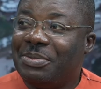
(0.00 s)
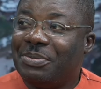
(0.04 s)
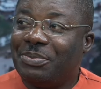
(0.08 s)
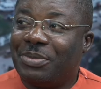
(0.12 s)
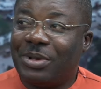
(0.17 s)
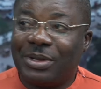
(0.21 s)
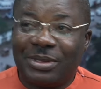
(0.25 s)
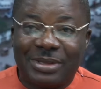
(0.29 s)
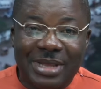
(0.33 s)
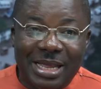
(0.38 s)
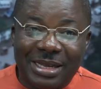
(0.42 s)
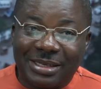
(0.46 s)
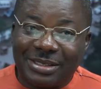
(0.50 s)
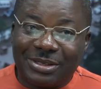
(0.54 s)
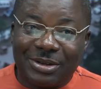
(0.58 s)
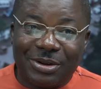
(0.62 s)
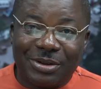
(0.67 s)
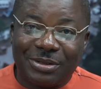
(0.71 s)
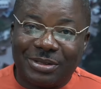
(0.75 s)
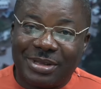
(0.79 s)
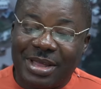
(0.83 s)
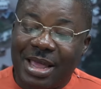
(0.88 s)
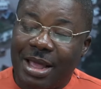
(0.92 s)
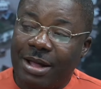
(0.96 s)
But that's
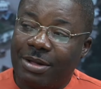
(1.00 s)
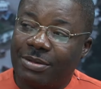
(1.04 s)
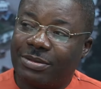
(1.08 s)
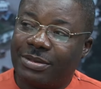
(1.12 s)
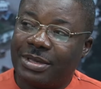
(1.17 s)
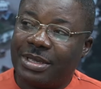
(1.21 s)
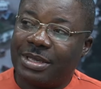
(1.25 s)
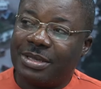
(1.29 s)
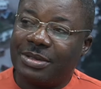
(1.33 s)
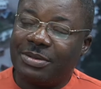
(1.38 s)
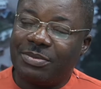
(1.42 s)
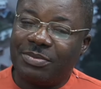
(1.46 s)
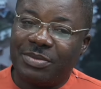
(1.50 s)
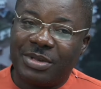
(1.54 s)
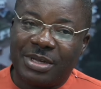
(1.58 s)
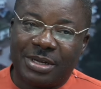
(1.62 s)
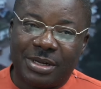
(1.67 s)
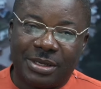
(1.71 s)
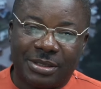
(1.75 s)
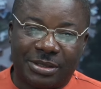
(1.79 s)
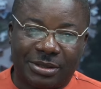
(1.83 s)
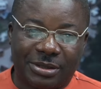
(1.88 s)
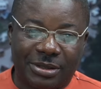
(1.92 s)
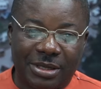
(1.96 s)
not healthy,
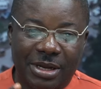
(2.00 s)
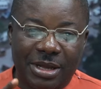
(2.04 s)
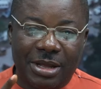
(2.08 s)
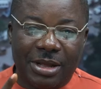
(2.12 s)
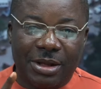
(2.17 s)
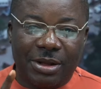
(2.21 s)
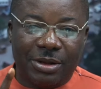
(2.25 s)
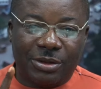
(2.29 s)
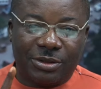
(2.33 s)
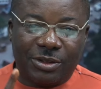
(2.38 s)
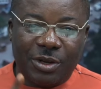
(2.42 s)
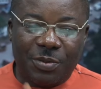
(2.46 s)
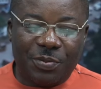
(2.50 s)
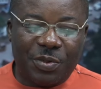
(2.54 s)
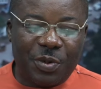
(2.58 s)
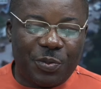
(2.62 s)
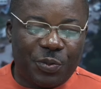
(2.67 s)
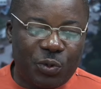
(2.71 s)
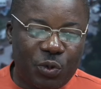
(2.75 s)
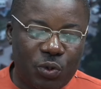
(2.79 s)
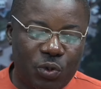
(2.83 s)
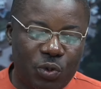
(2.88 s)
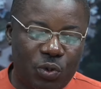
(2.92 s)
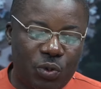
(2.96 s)
because some
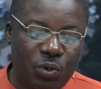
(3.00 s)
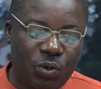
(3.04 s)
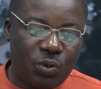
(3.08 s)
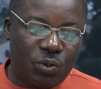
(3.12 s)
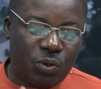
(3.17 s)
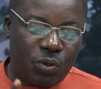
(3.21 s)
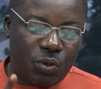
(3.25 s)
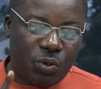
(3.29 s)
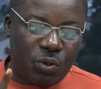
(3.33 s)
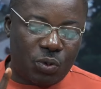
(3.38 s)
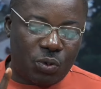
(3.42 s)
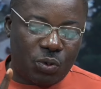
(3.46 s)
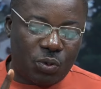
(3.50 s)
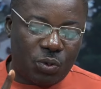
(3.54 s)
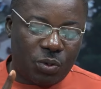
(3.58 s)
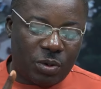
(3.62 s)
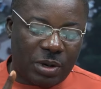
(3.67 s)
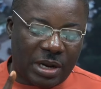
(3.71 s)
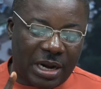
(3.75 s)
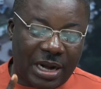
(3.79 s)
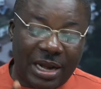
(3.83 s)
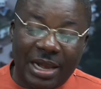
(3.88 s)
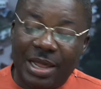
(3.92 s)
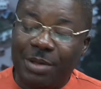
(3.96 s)
people who
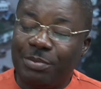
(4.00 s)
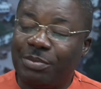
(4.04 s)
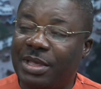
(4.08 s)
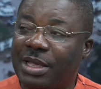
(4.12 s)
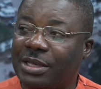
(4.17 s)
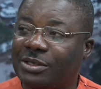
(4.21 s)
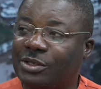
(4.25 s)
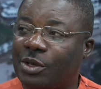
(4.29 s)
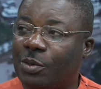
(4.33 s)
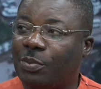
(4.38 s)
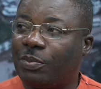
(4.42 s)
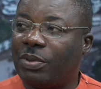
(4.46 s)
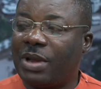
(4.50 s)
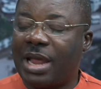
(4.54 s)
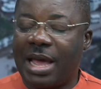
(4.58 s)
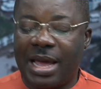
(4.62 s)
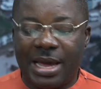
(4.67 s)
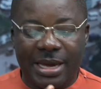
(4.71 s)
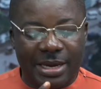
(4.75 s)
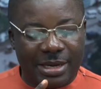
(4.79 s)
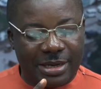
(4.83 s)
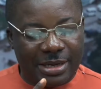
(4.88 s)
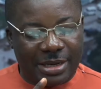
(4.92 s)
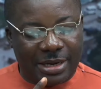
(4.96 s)
claim they
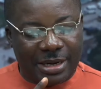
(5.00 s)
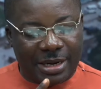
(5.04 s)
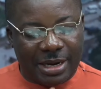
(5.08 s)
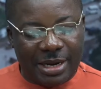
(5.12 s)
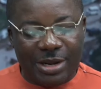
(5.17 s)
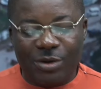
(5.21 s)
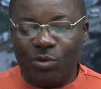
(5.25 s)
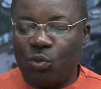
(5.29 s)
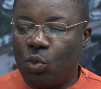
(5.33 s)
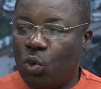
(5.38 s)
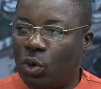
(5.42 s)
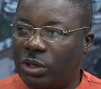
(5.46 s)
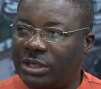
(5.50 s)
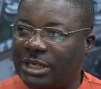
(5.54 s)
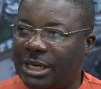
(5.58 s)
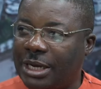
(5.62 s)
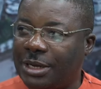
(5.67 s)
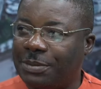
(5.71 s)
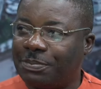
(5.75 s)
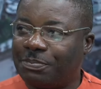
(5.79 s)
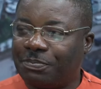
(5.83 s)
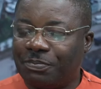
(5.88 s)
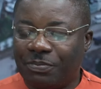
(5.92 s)
supply clean water